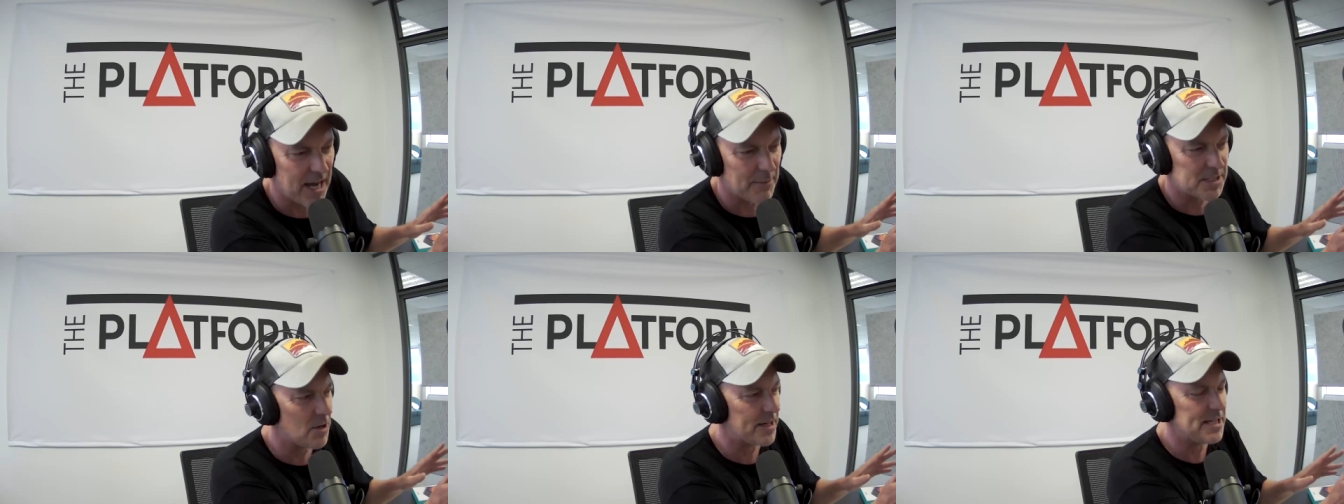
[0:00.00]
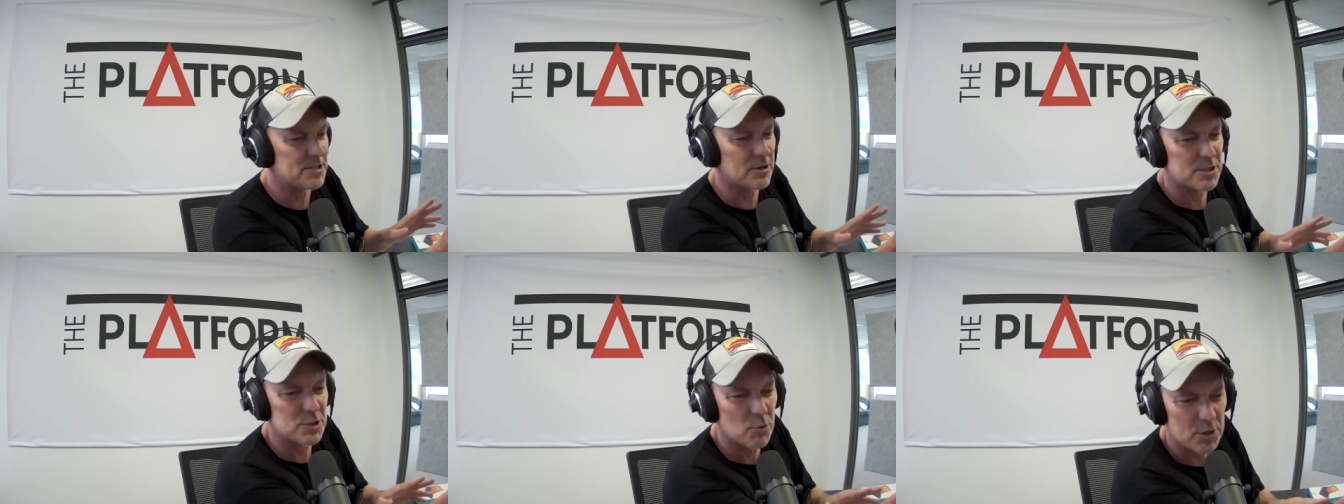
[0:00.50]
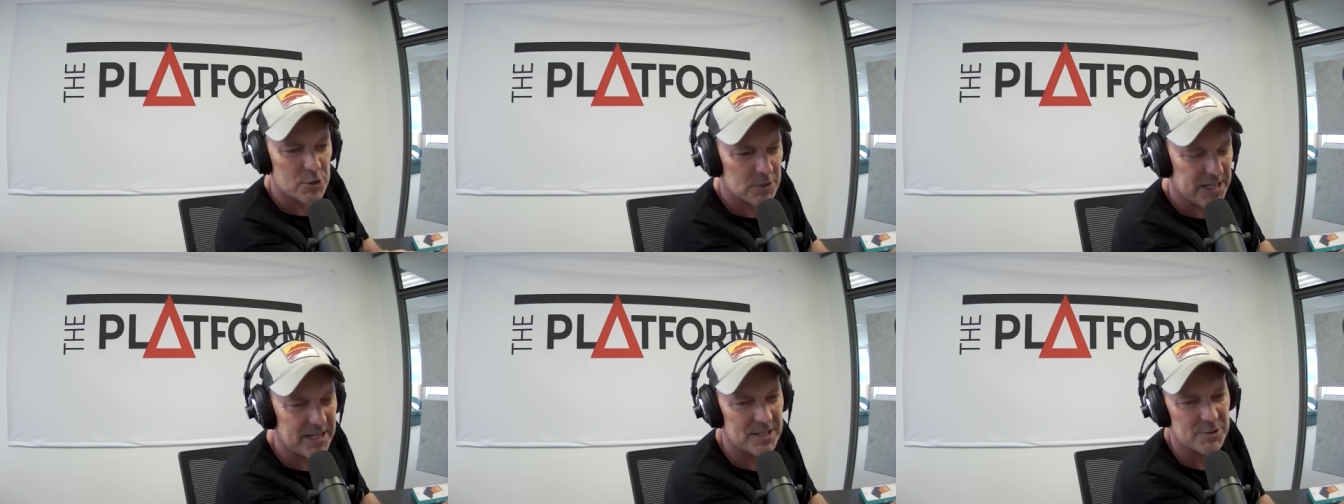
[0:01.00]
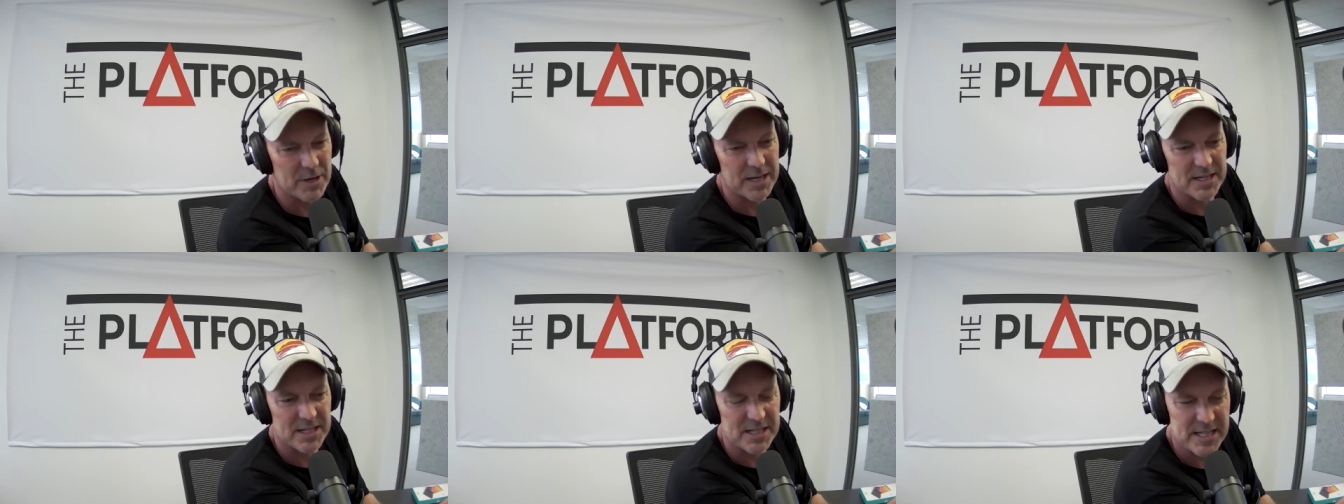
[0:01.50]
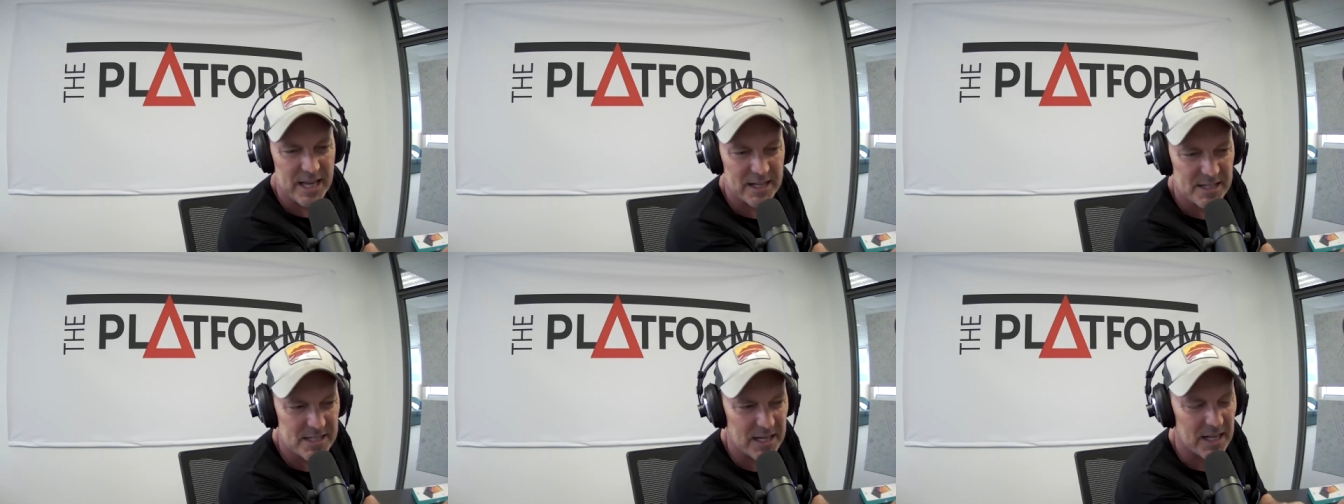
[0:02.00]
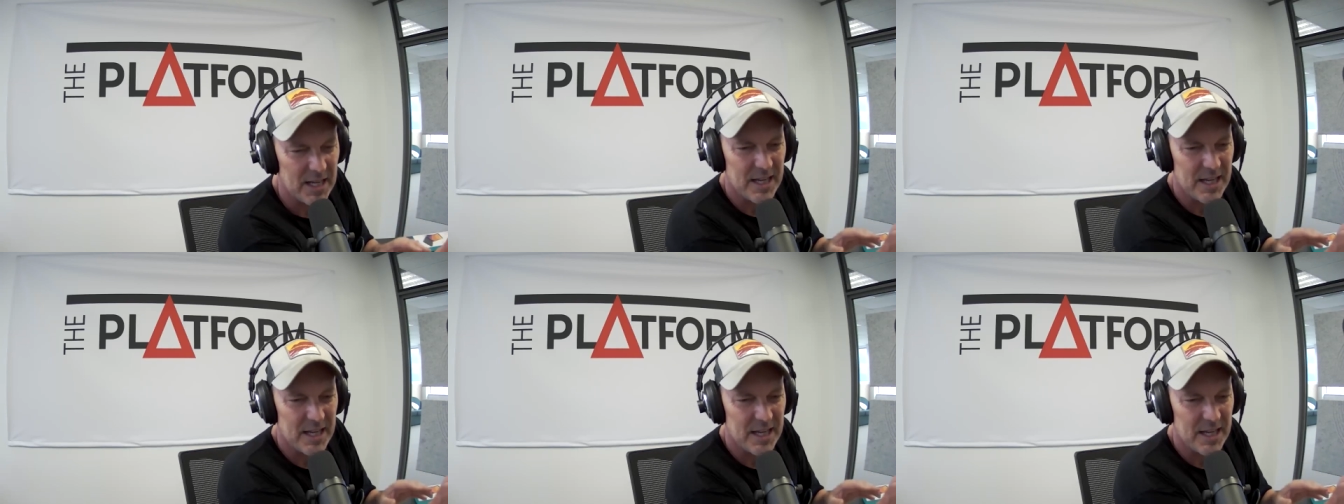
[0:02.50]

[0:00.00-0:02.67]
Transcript: It's like he's got a squash or a tennis racket in his hand, isn't it?